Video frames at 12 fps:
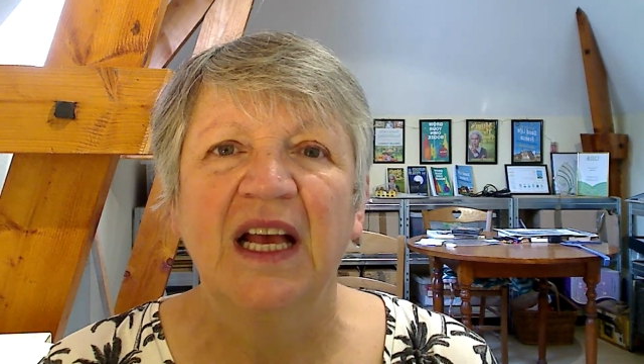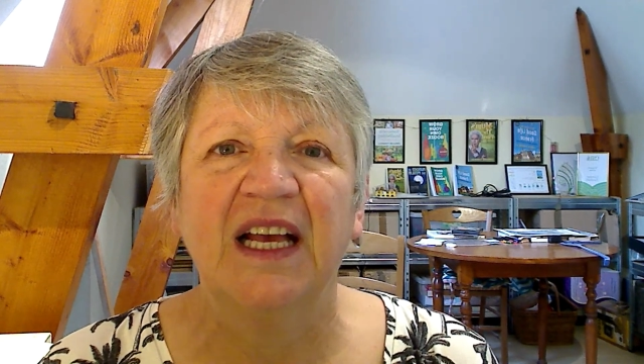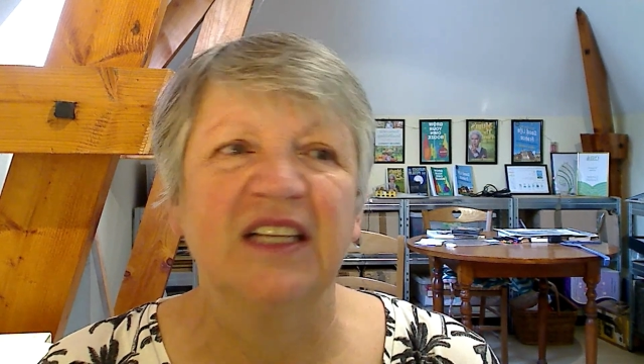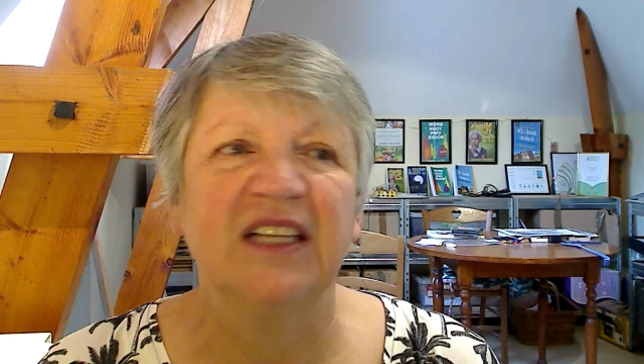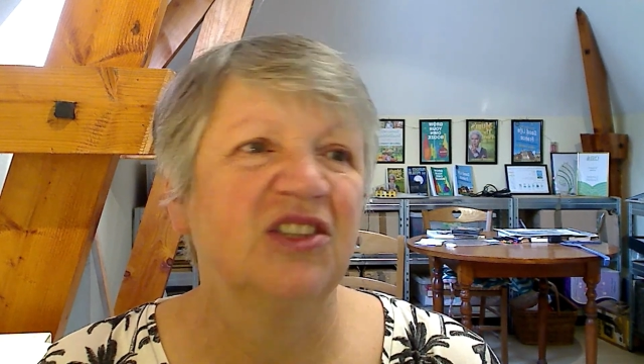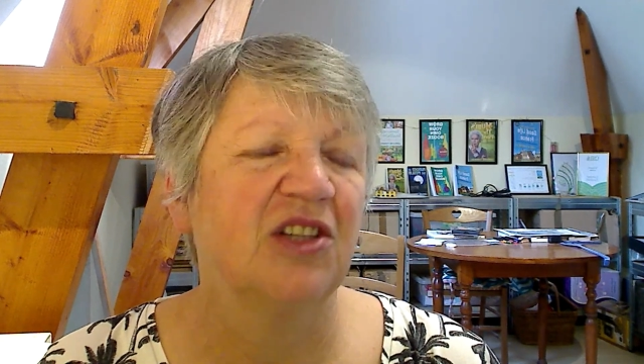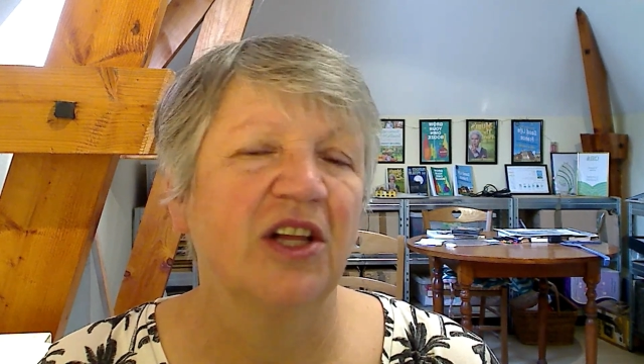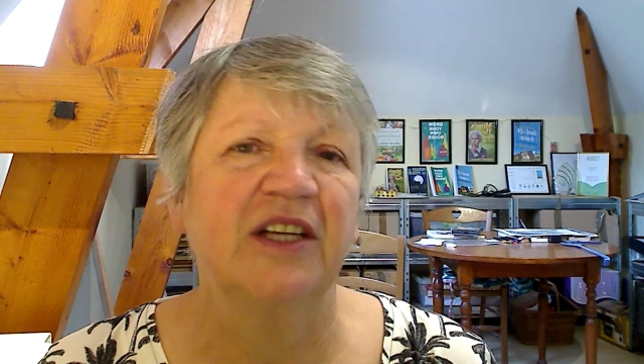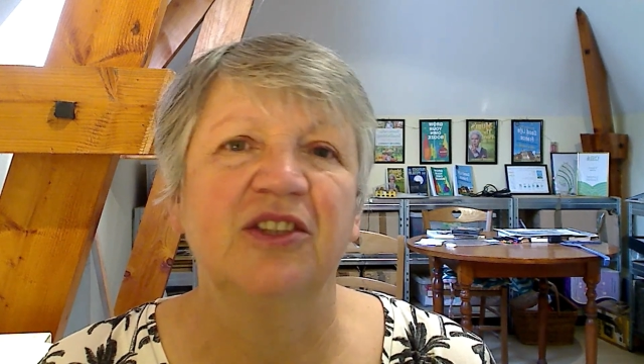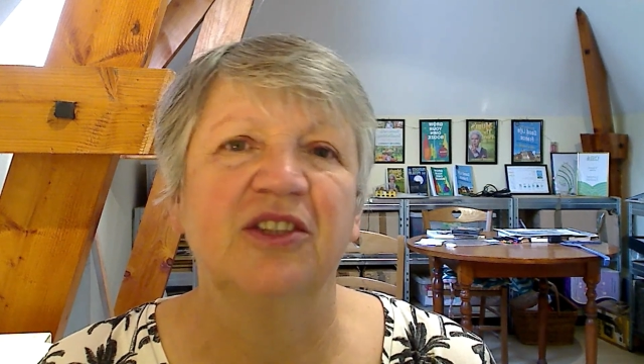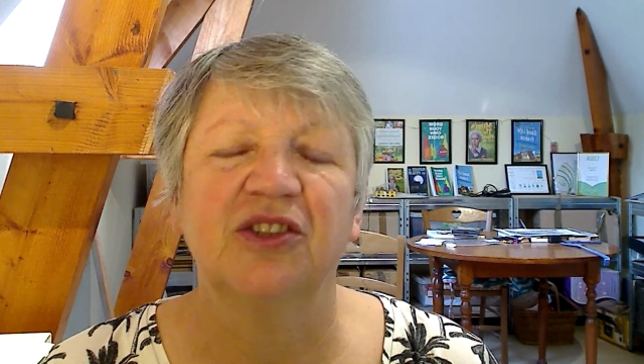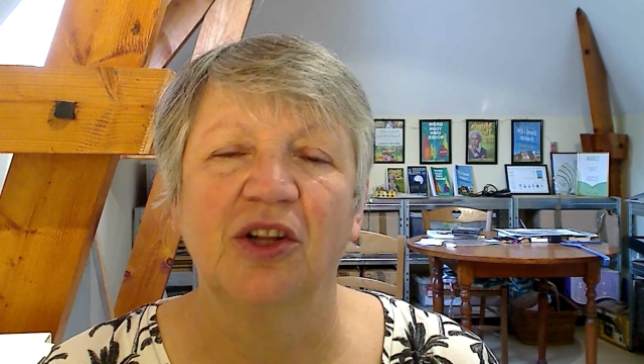It's
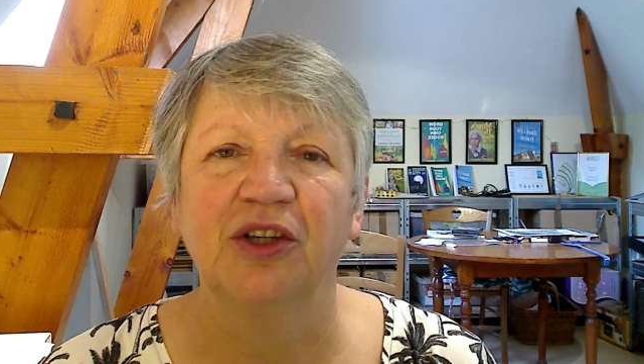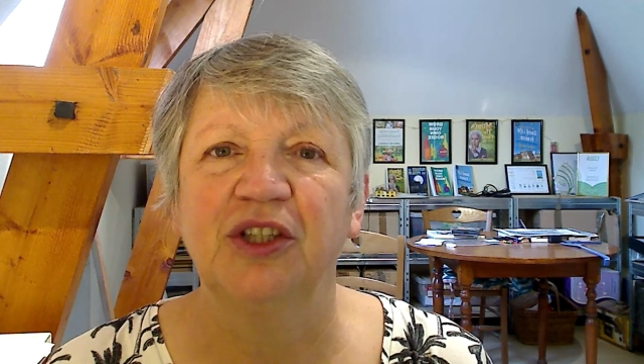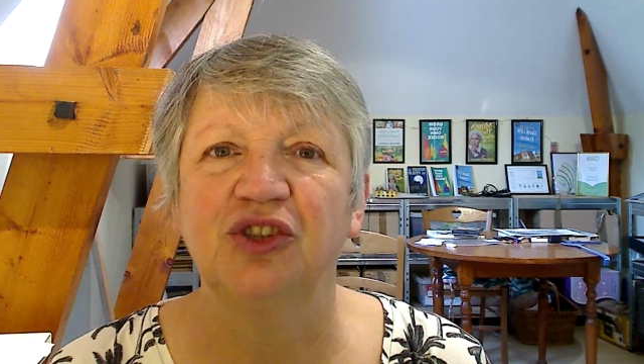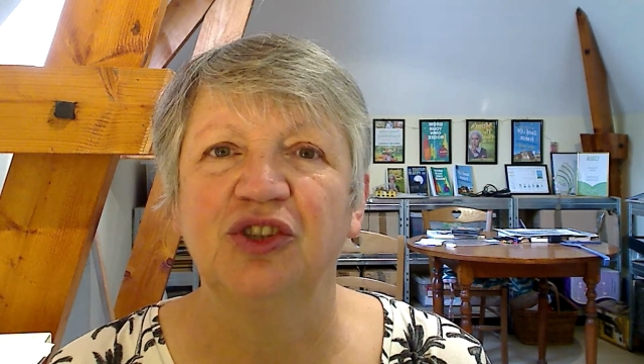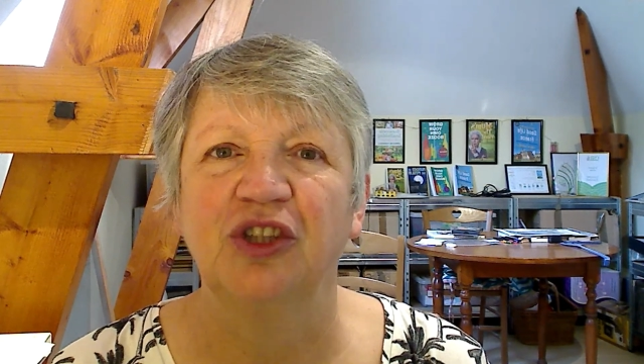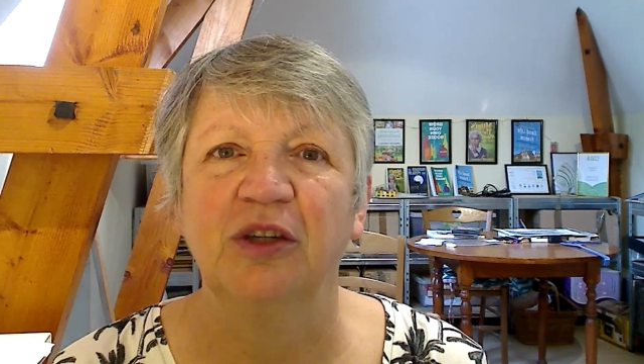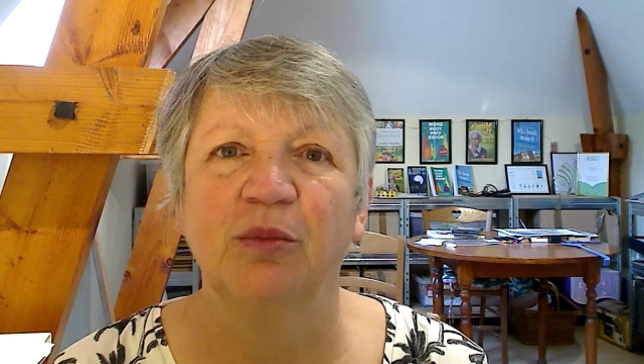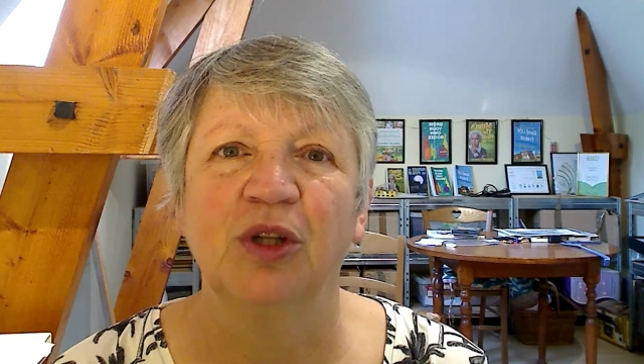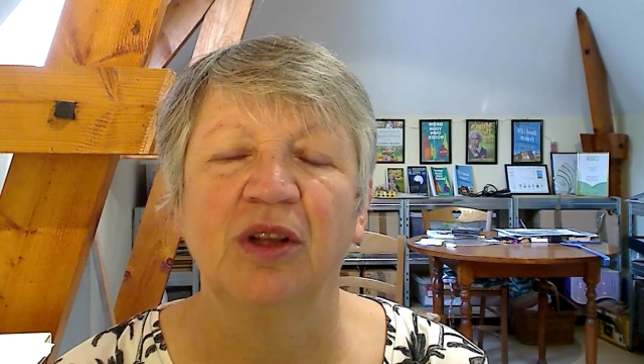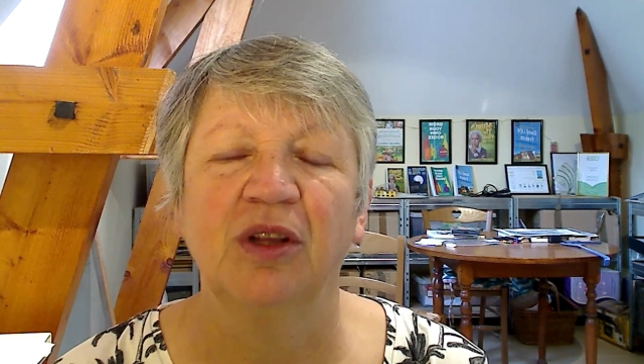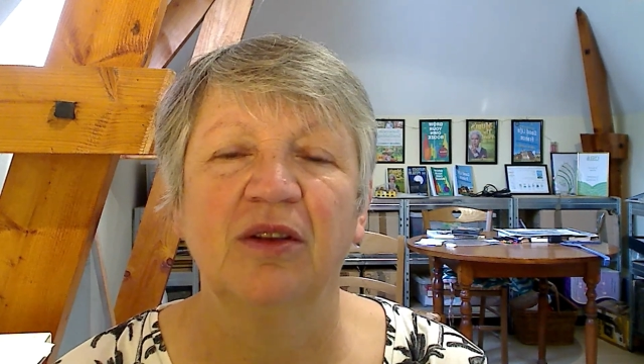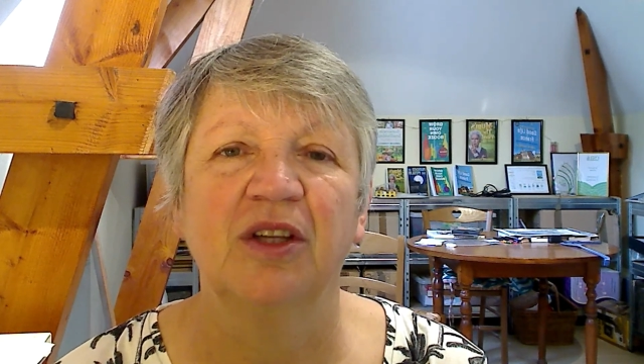like slurry treatment.